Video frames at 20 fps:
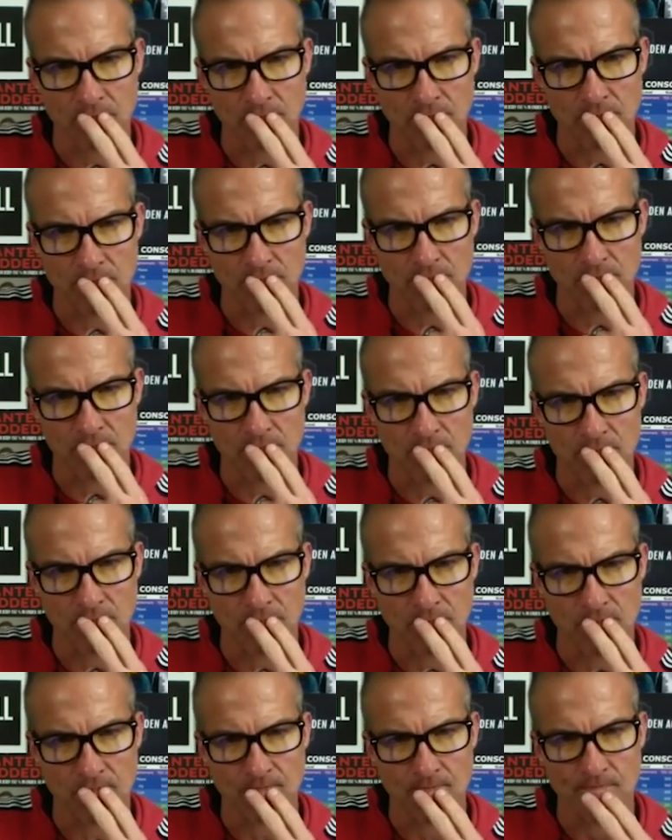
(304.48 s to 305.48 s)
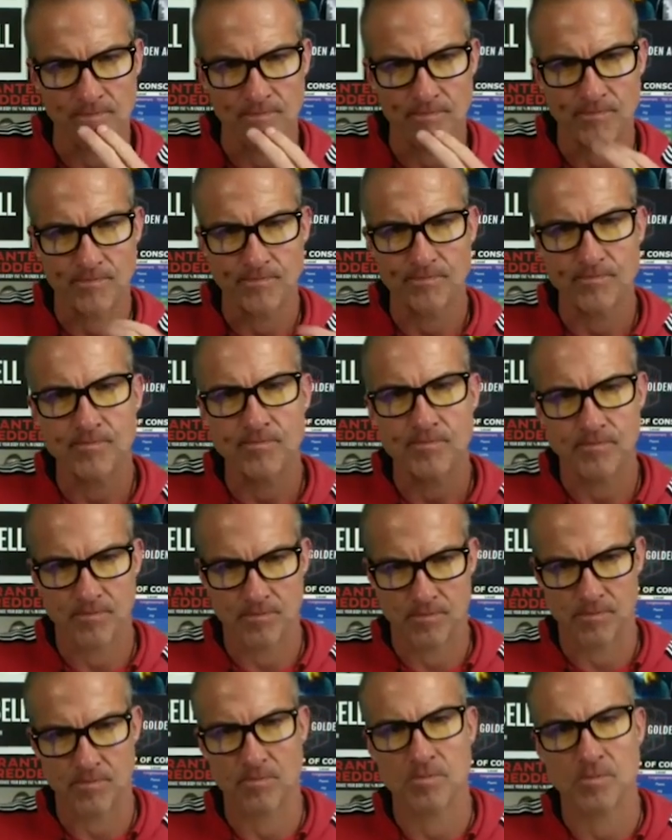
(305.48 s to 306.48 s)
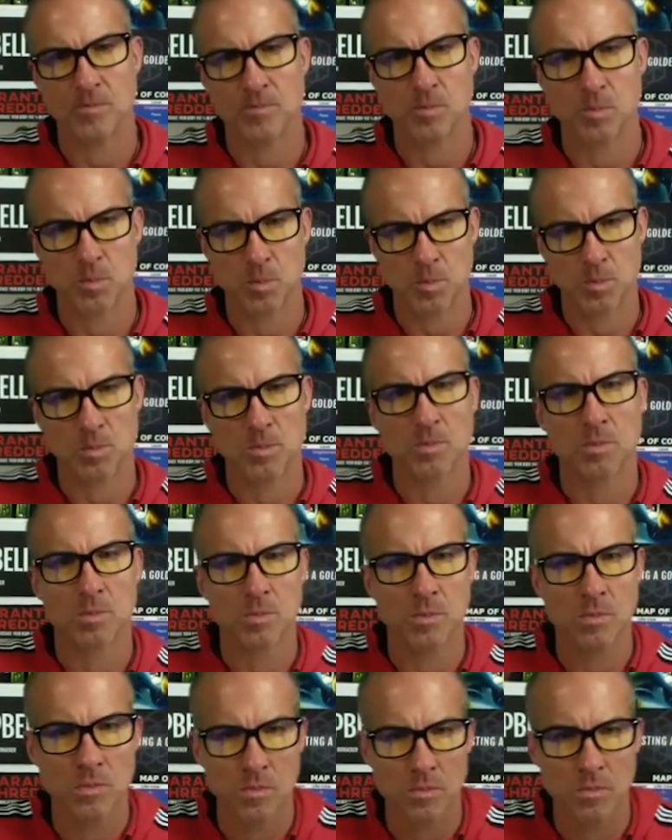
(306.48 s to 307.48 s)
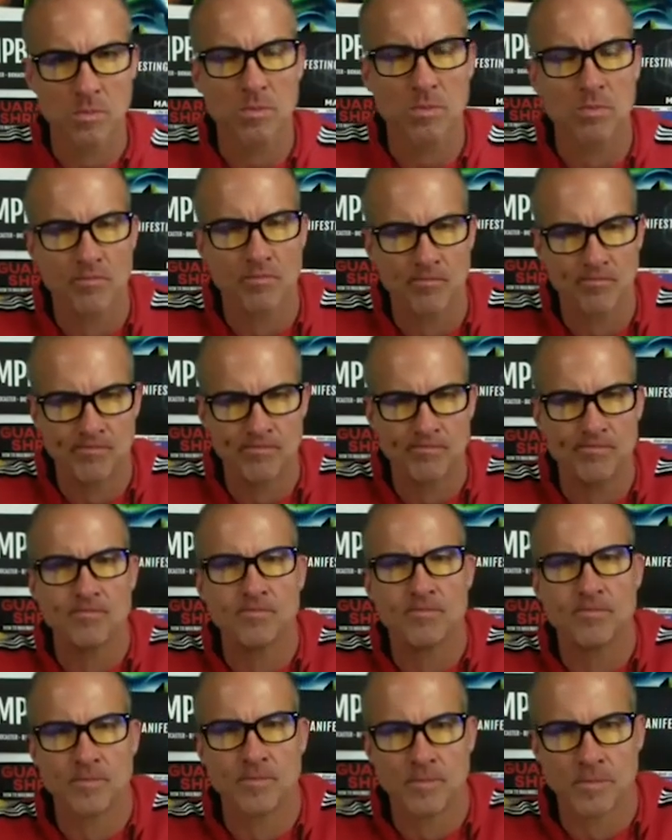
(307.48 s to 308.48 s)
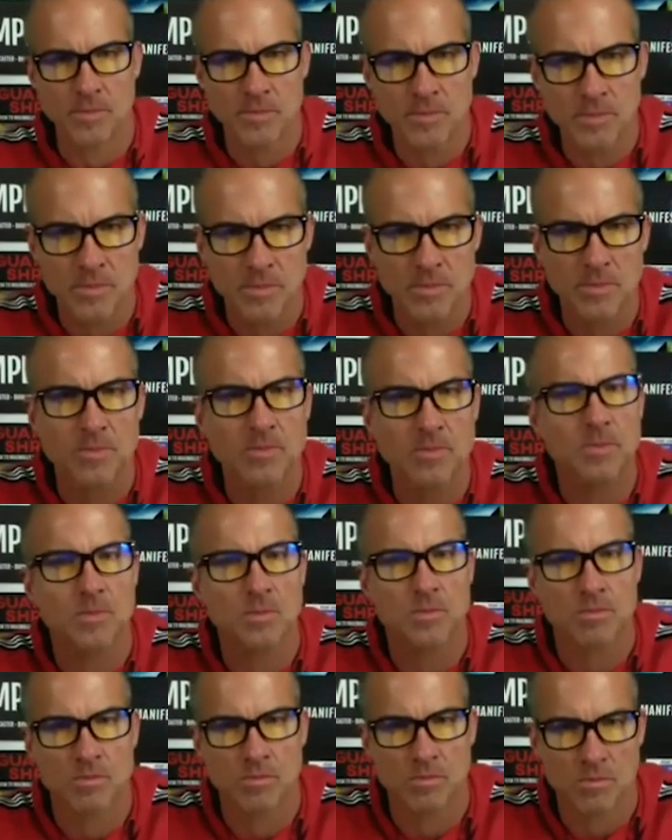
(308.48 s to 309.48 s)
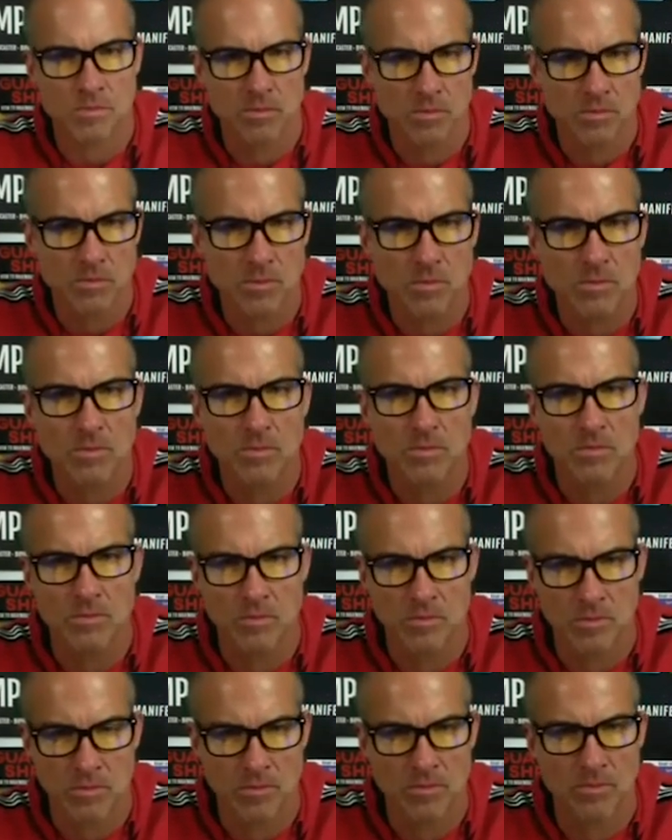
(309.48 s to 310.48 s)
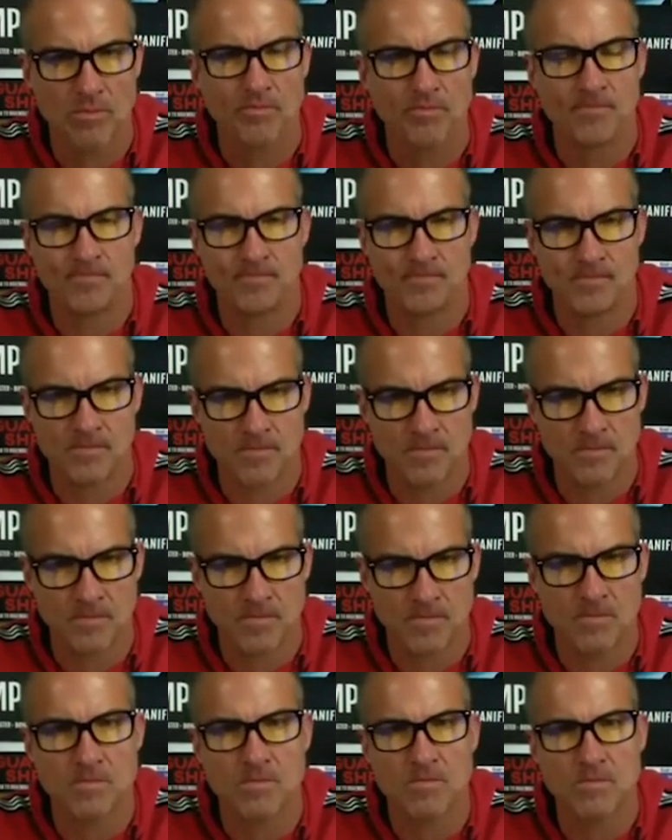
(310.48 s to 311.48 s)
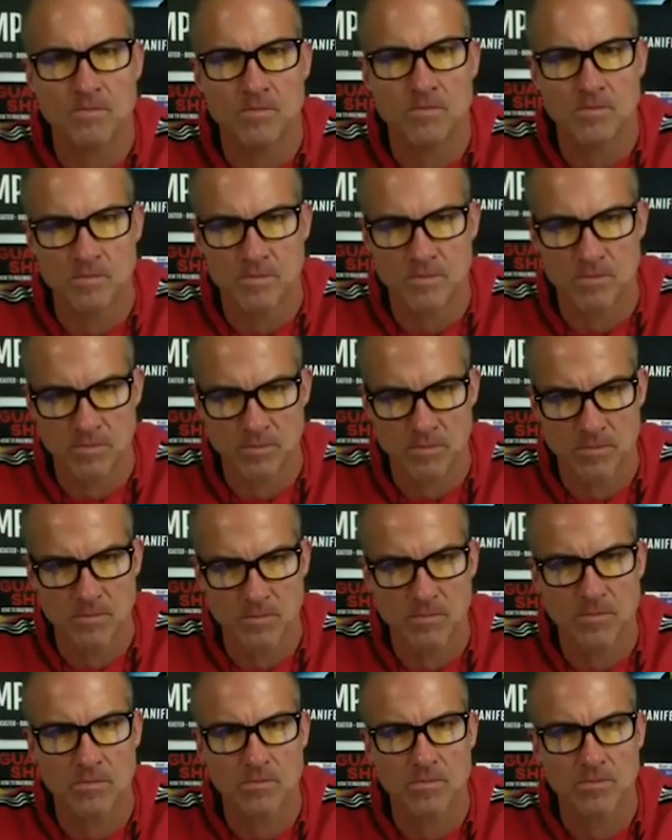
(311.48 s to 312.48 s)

(not speaking)